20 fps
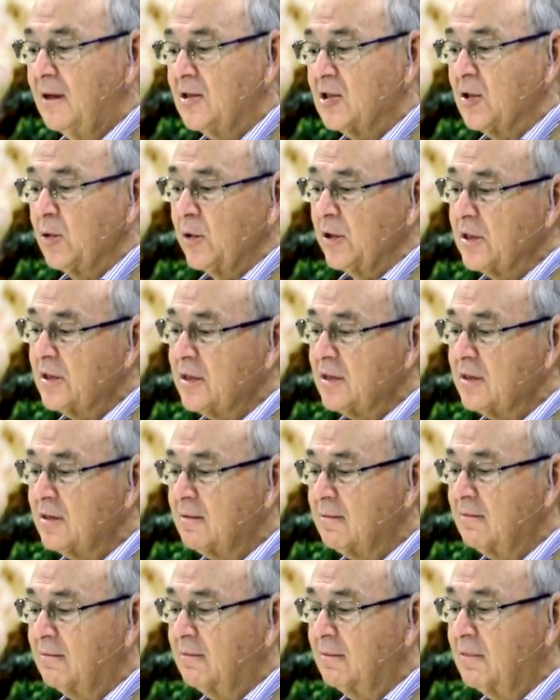as though
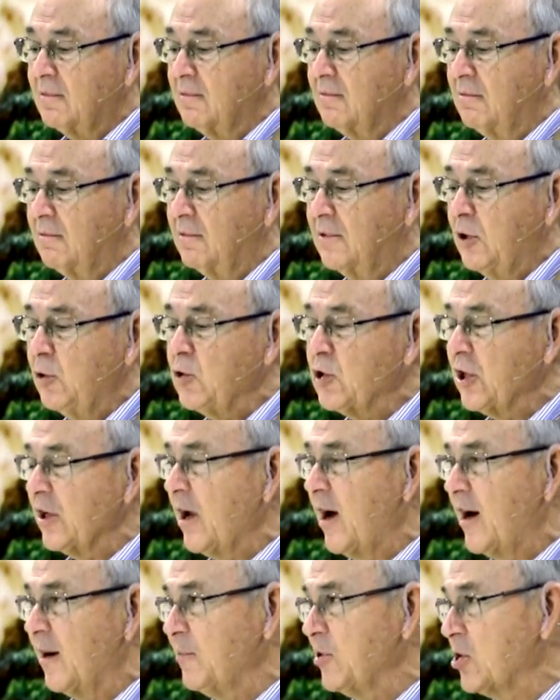it's two
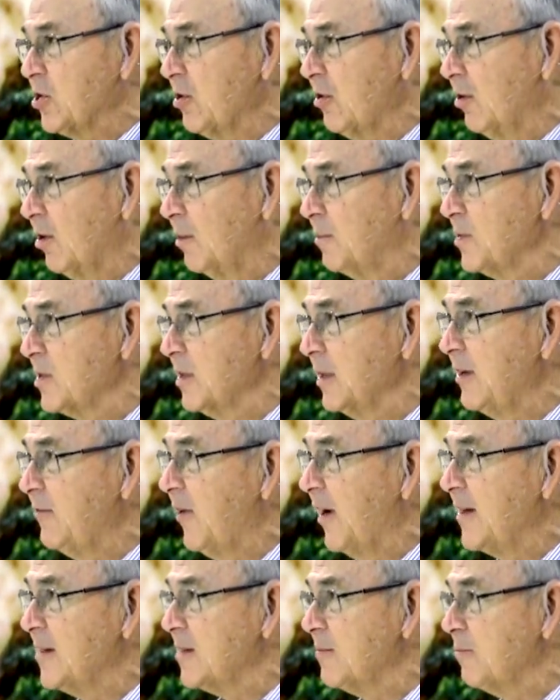synonymous terms,
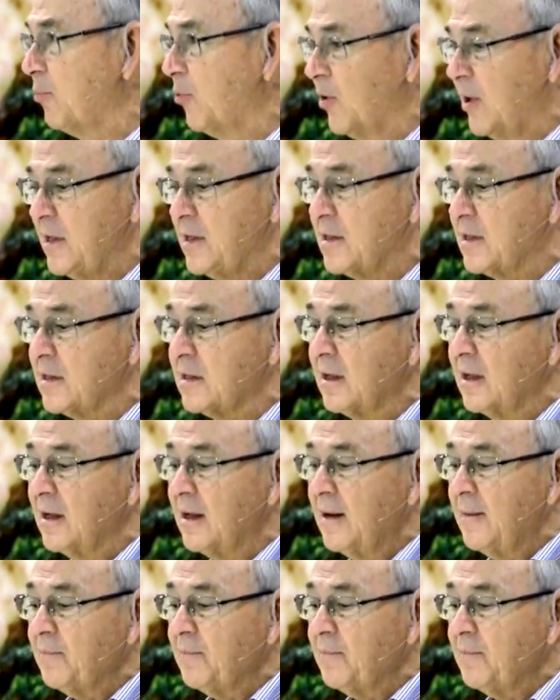Levites and priests,